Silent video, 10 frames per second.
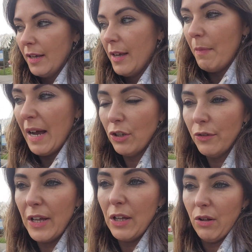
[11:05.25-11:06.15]
It might
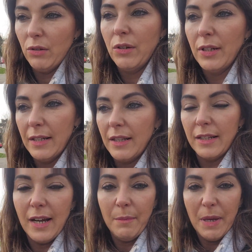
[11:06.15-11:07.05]
just feel colder because it's this
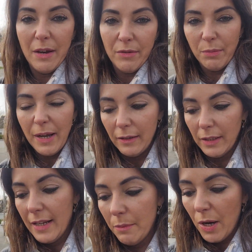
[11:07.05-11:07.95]
time of year as well.
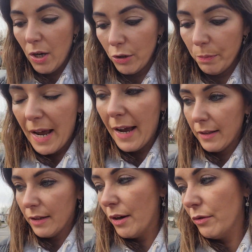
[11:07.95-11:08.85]
It is March, but it has
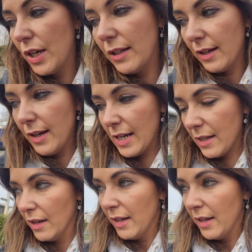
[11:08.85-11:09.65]
snowed yesterday.